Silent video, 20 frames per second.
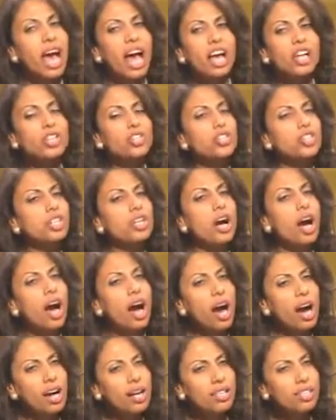and she
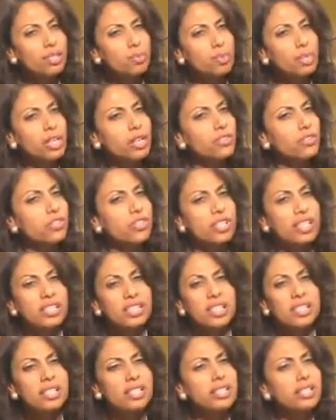hugs me, and she says,
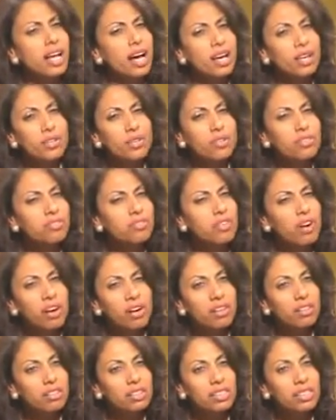"It's not your
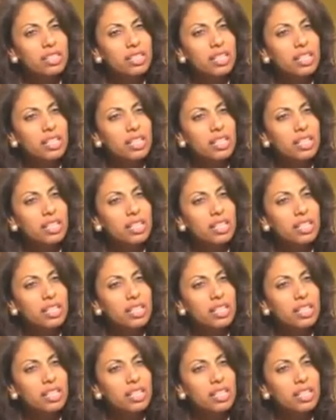fault."